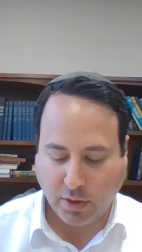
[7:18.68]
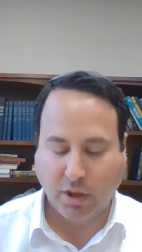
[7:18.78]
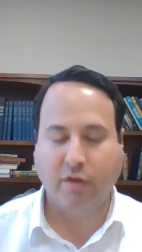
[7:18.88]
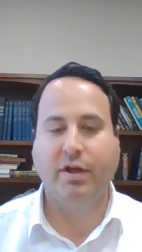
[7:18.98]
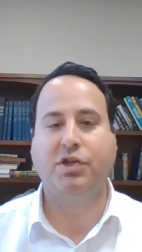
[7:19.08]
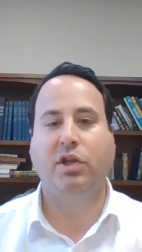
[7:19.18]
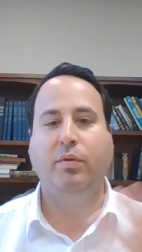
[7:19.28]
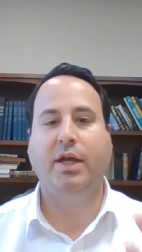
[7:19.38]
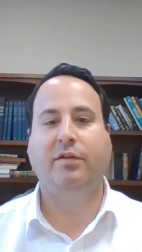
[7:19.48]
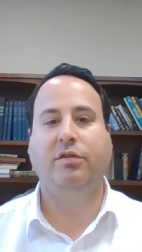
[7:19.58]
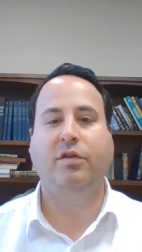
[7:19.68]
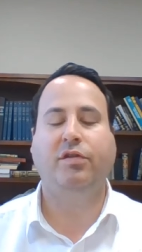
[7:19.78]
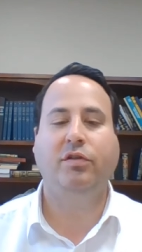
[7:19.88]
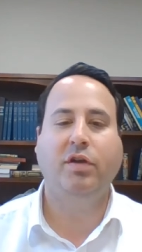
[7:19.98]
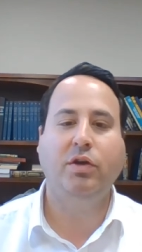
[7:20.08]
Eventually, we had to
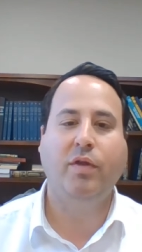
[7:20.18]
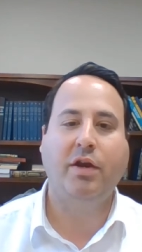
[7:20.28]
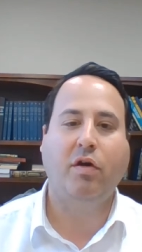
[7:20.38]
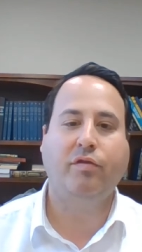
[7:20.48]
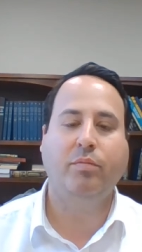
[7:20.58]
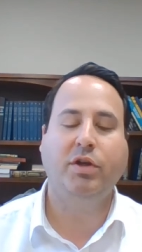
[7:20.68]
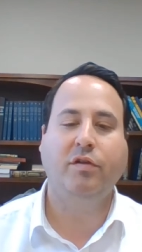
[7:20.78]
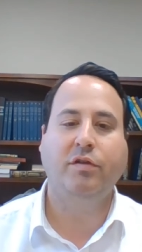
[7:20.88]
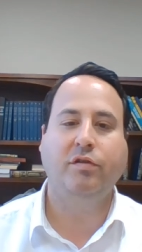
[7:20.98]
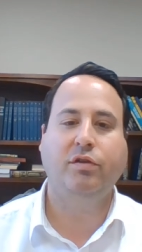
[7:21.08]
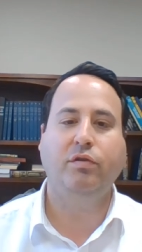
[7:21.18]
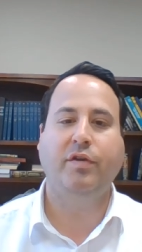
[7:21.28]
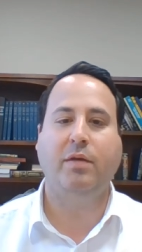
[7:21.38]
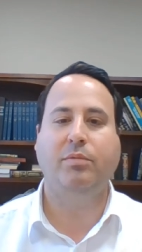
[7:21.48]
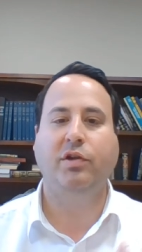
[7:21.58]
discontinue that offer because these two
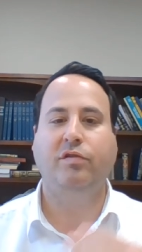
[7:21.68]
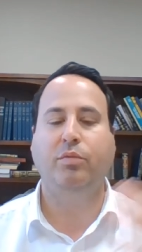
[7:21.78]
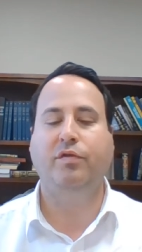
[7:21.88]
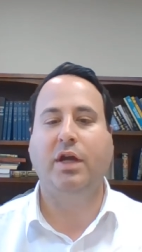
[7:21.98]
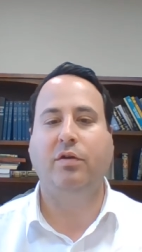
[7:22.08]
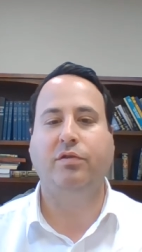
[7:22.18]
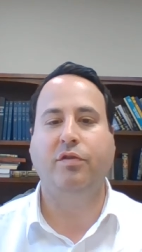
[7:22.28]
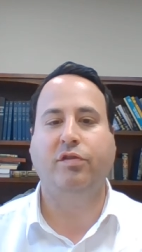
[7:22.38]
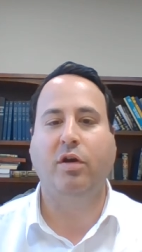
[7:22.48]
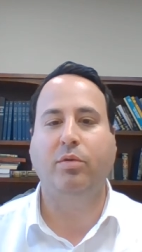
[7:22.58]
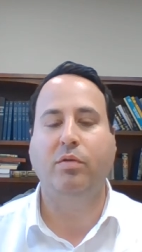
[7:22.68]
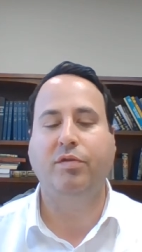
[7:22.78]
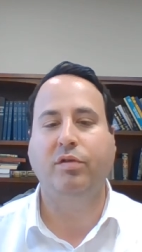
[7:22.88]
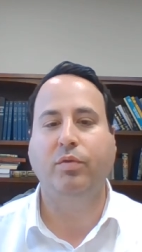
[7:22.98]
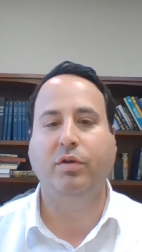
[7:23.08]
families moved out to the suburbs
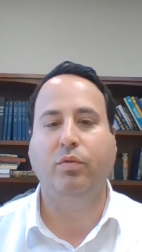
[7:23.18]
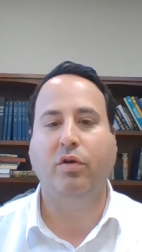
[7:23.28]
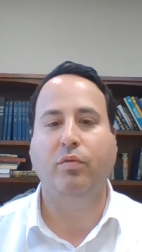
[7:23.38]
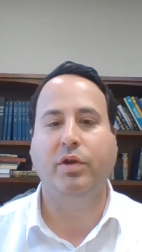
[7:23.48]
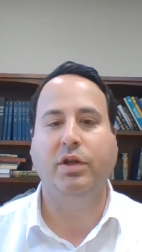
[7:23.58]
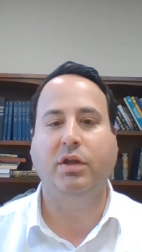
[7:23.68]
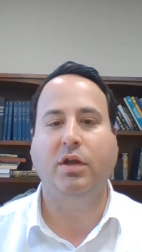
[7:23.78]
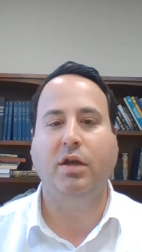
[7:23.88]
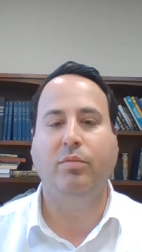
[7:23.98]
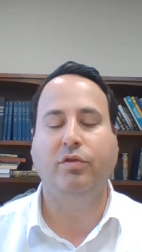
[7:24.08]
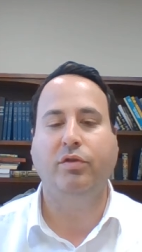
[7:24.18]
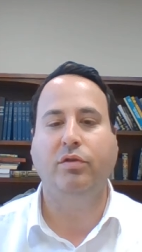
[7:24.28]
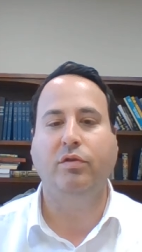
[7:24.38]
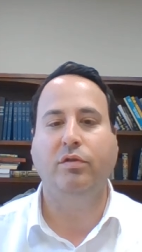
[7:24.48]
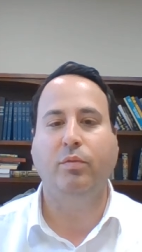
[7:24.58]
and we weren't really able
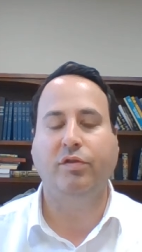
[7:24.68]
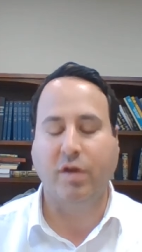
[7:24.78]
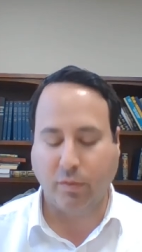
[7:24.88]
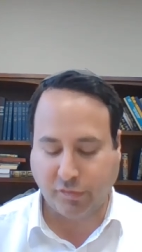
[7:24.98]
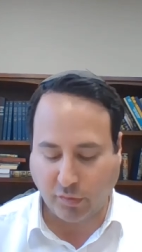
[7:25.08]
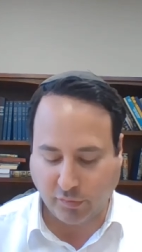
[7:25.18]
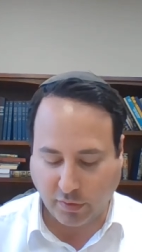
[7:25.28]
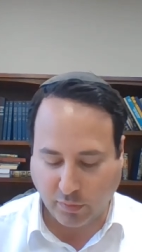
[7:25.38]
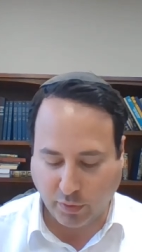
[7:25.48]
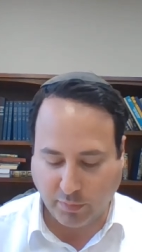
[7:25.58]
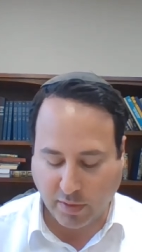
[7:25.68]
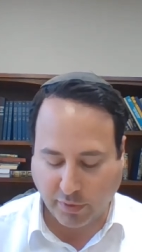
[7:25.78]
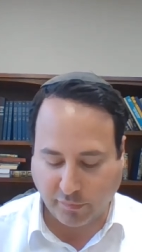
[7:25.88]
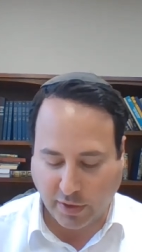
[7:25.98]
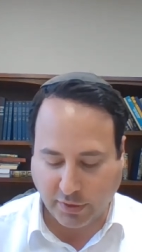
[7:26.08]
to say with certainty that we'd be able
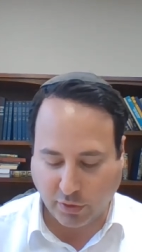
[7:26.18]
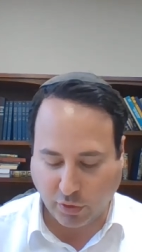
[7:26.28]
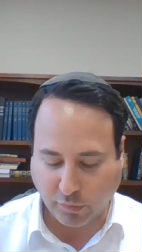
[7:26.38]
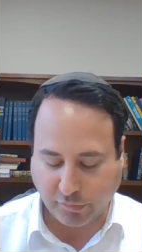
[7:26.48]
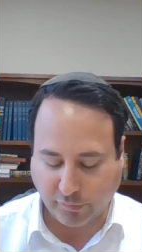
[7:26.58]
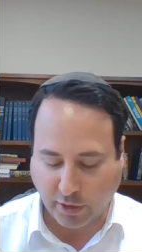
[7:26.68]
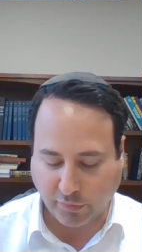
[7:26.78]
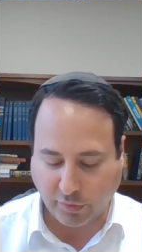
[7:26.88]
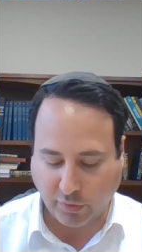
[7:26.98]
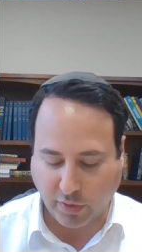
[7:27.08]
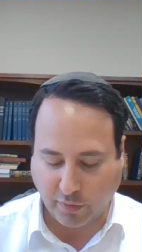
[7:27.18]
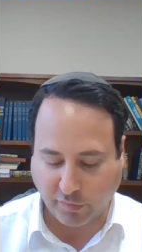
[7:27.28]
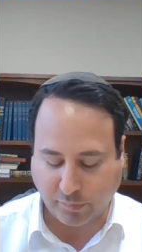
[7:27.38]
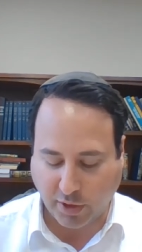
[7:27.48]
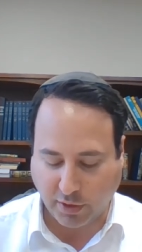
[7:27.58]
to find a host volunteer on the
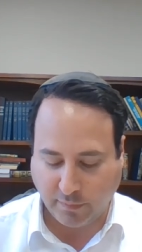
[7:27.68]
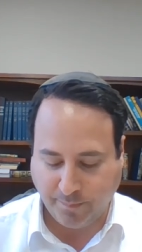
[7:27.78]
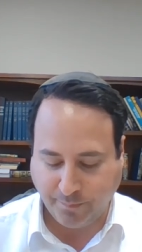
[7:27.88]
spot.